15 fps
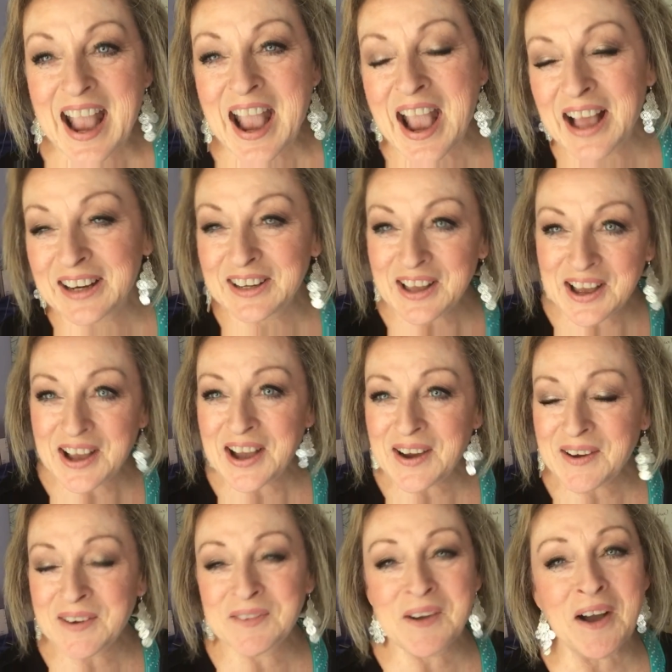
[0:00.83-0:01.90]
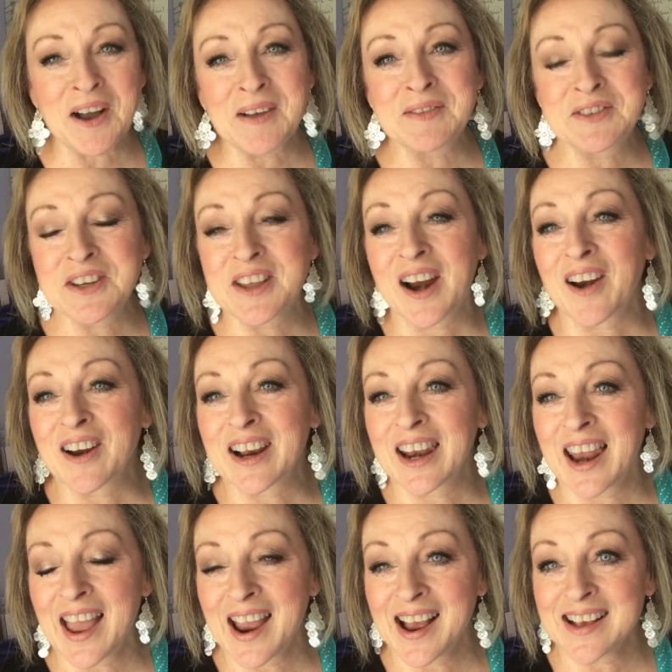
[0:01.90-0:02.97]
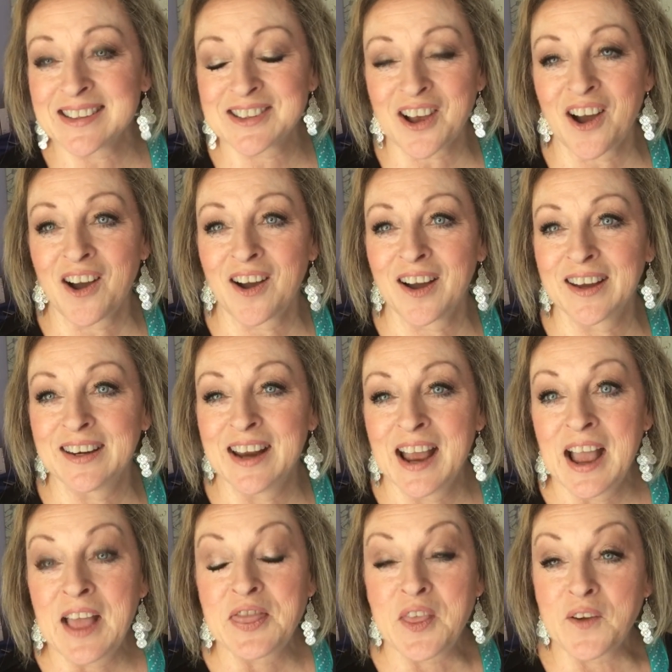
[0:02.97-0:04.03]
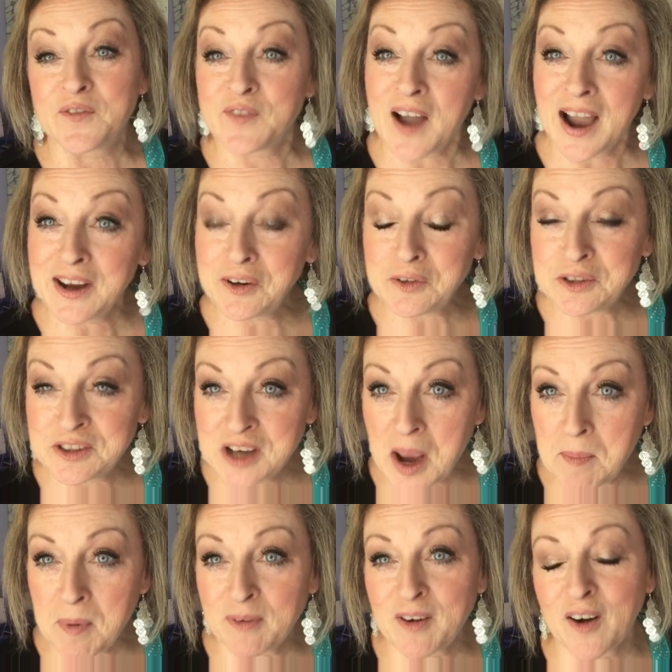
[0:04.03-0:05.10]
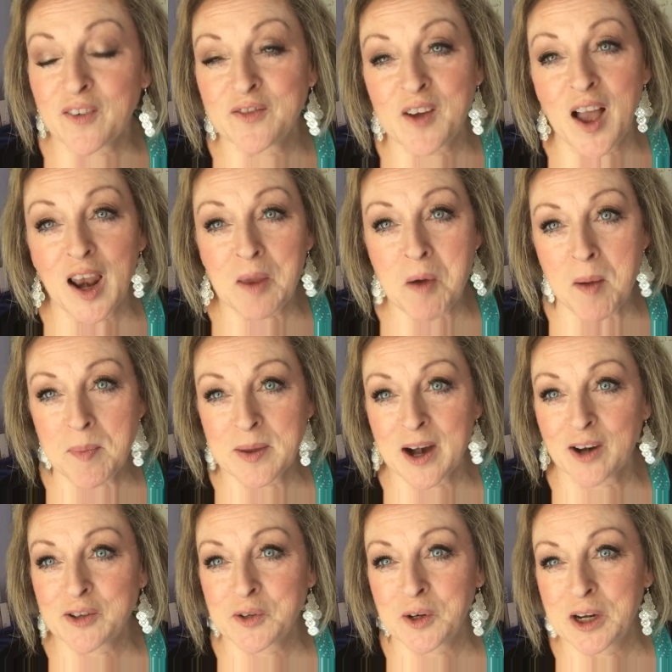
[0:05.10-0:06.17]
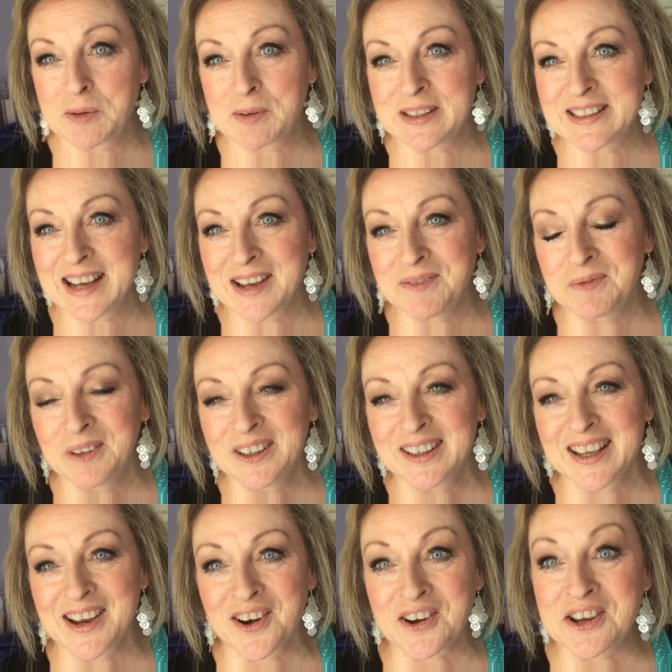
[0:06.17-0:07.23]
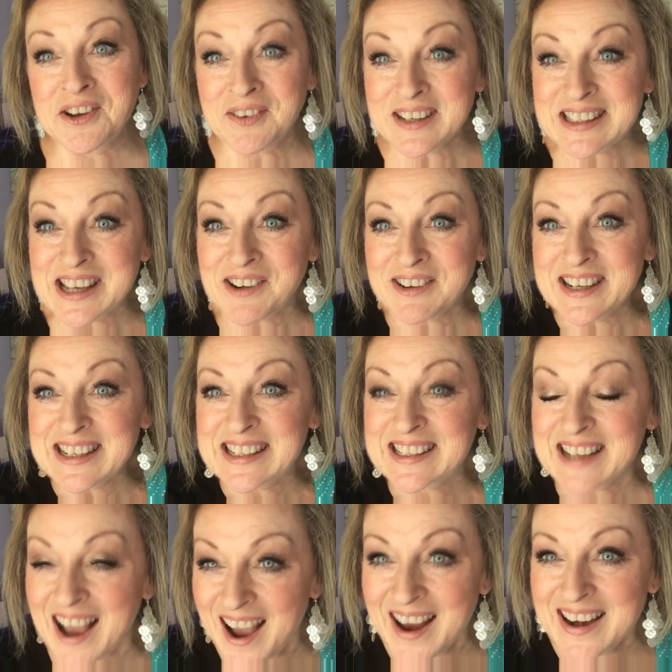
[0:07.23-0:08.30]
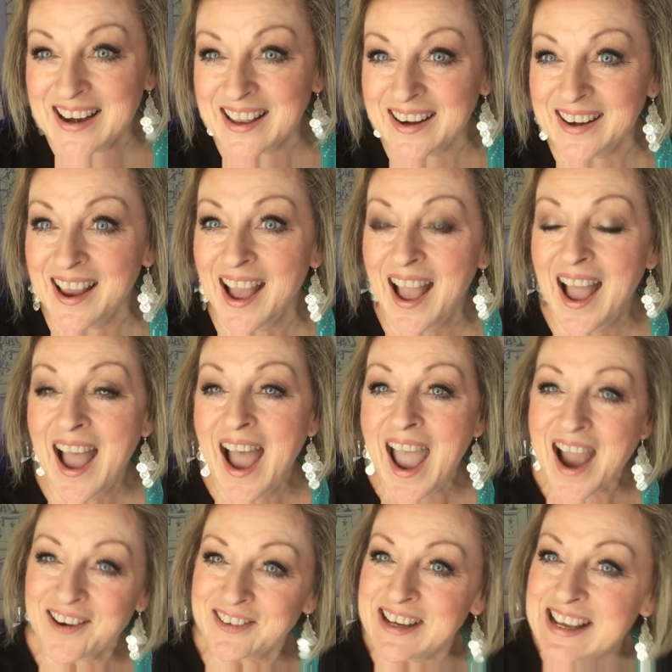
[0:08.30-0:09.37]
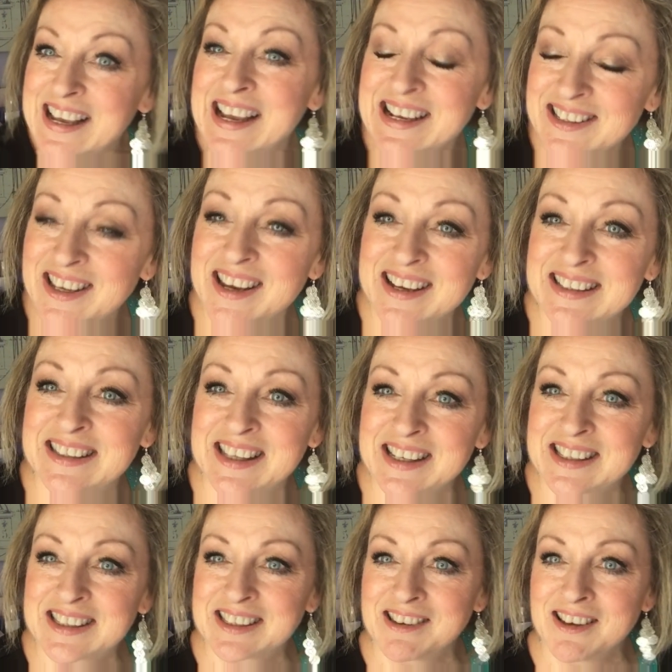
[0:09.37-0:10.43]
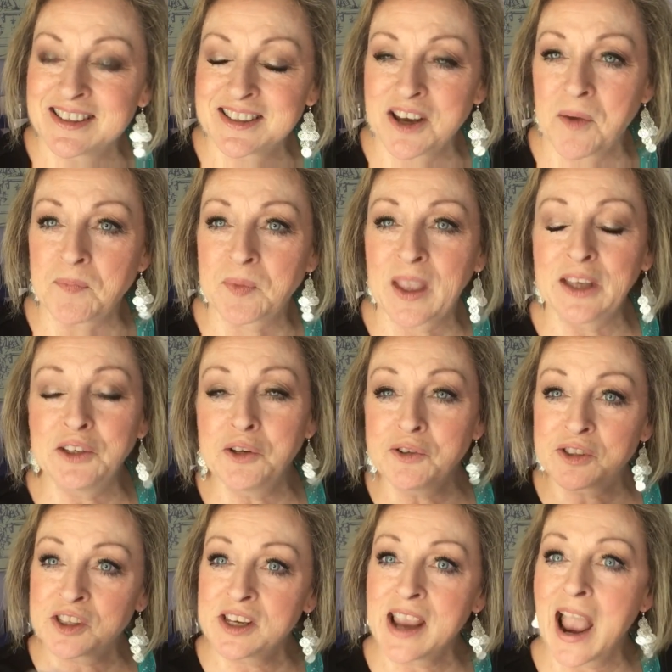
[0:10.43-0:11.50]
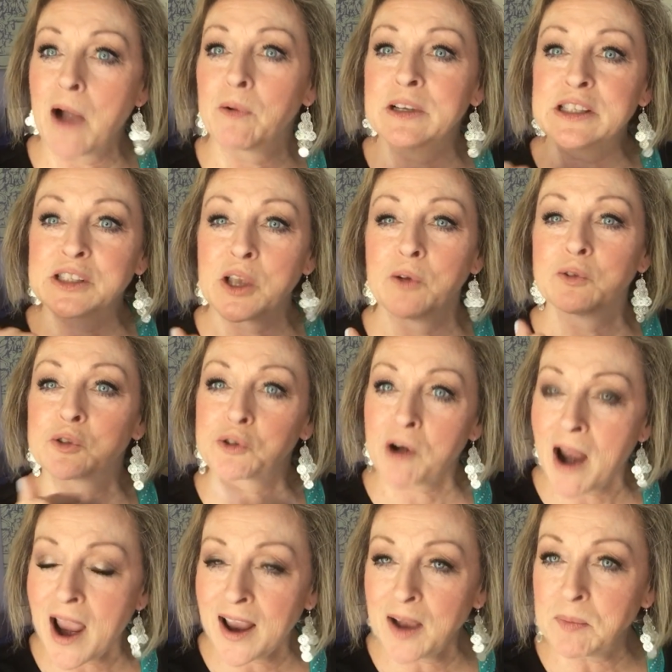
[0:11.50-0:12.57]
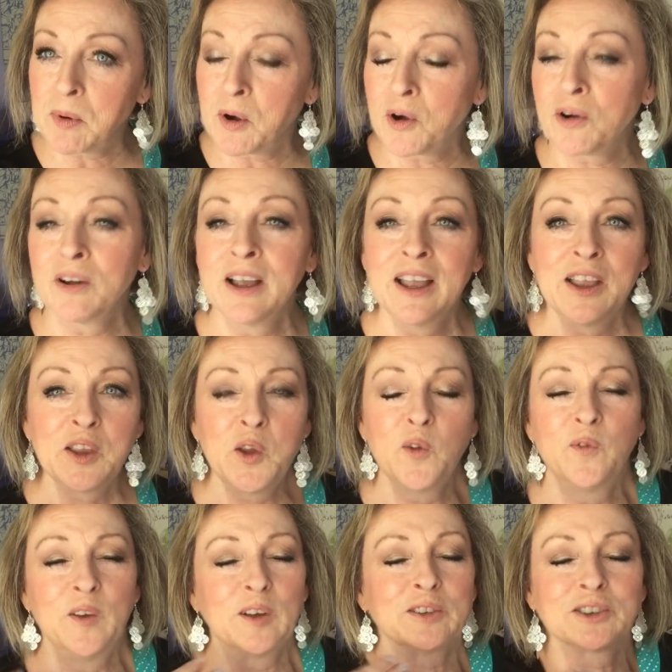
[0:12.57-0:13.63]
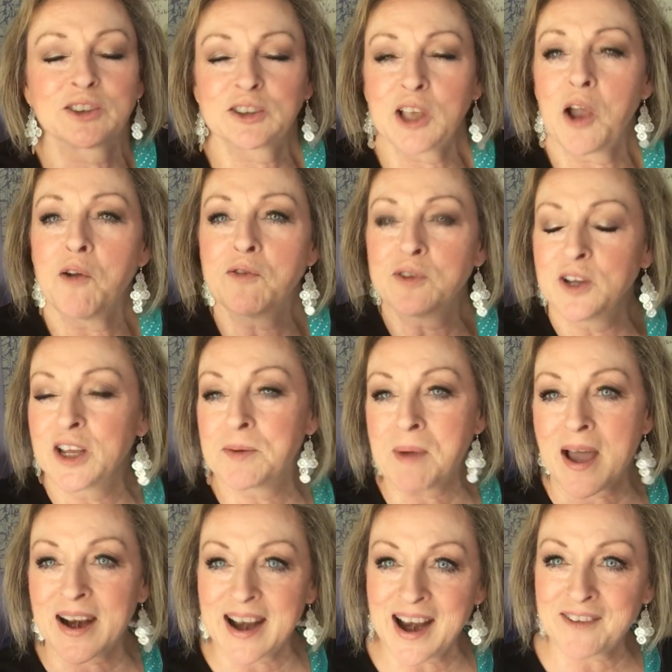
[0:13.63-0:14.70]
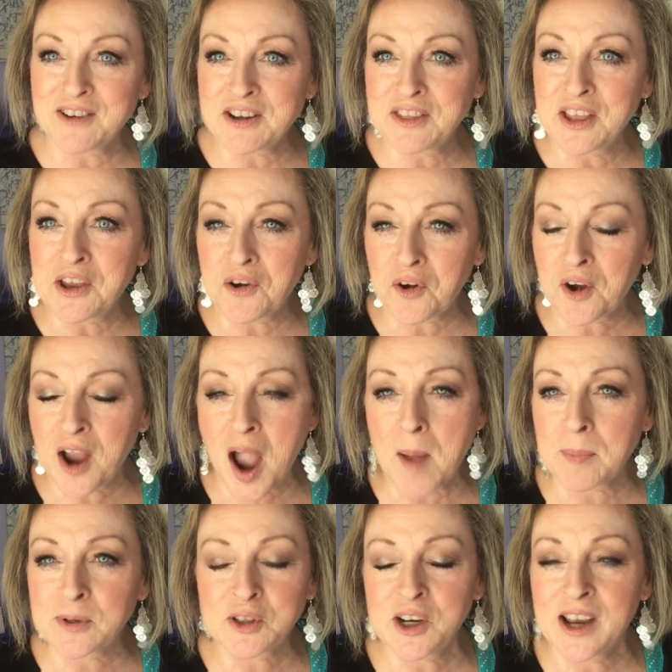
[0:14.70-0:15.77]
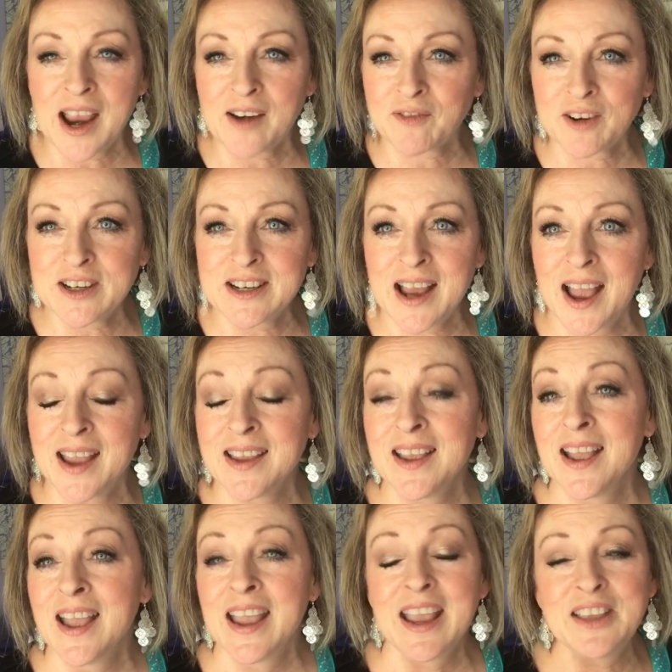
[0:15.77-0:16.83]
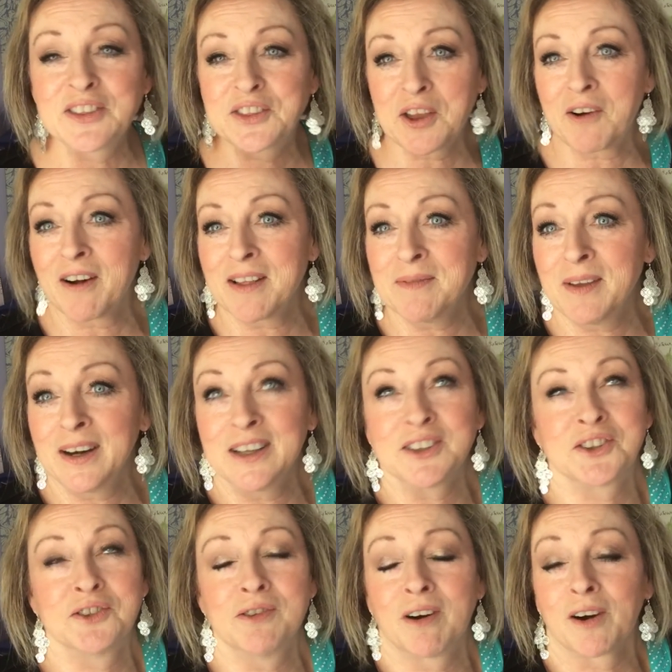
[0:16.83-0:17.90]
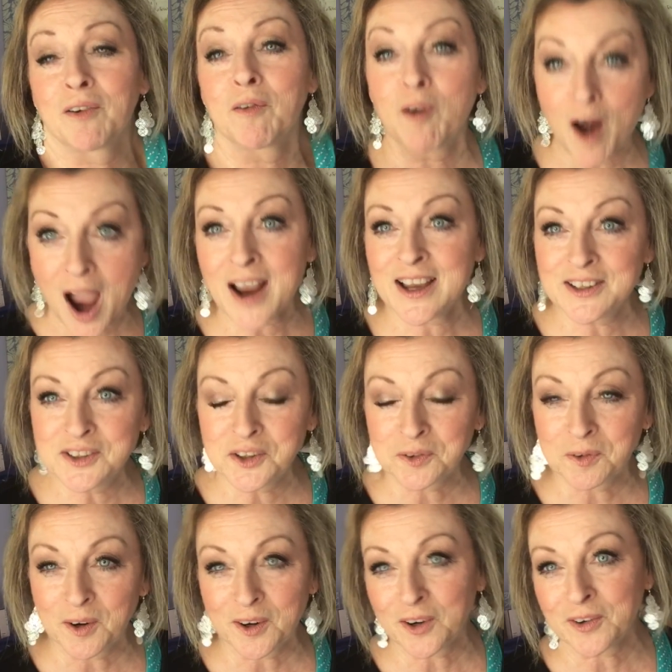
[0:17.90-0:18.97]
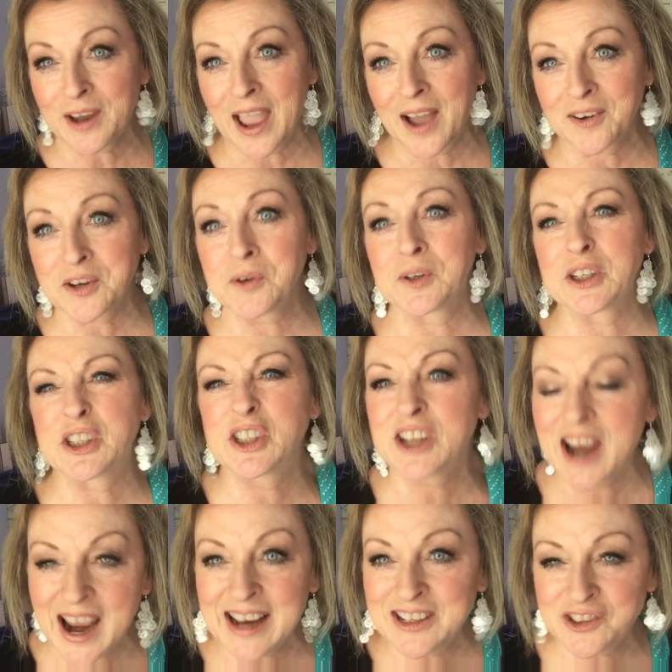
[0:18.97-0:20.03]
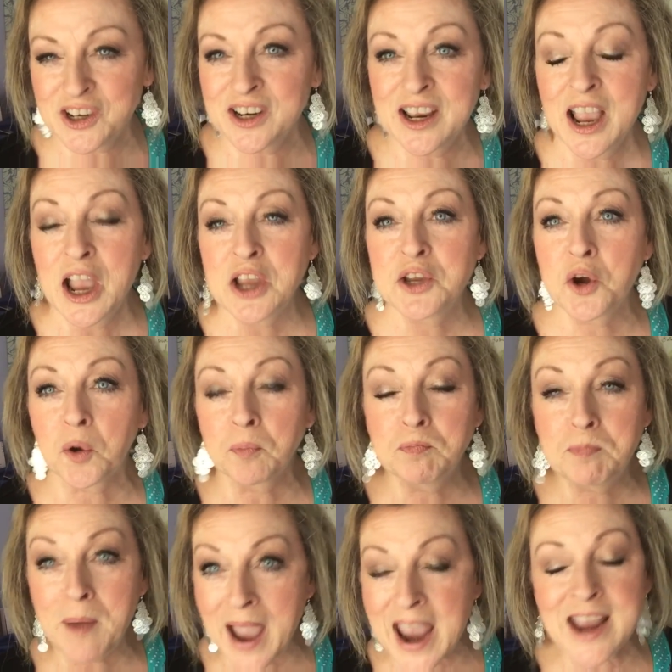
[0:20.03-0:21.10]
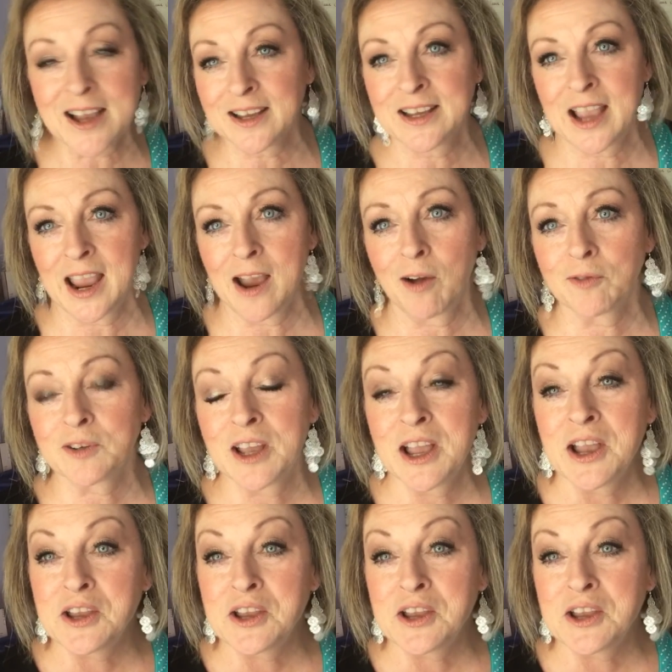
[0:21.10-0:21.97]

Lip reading: Hello and welcome to our class on the final step of our follow-up in our 21-day booking. Are you so excited? How easy is this system? Can you see how it's so trackable? You feel so good about everything you're accomplishing every day. In 30 minutes, you are rocking your world out. You are changing your bank account.